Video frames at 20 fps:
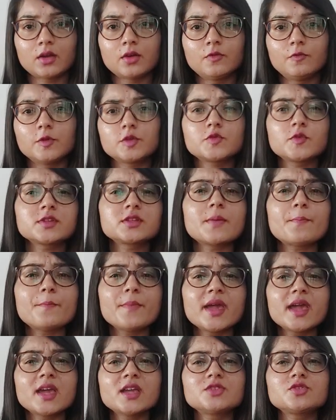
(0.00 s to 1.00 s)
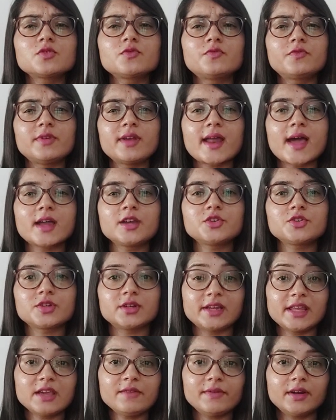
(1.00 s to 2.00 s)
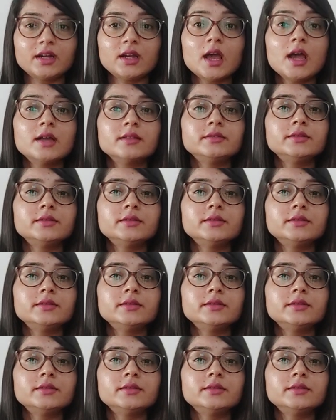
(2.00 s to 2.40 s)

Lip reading: which was a major financial event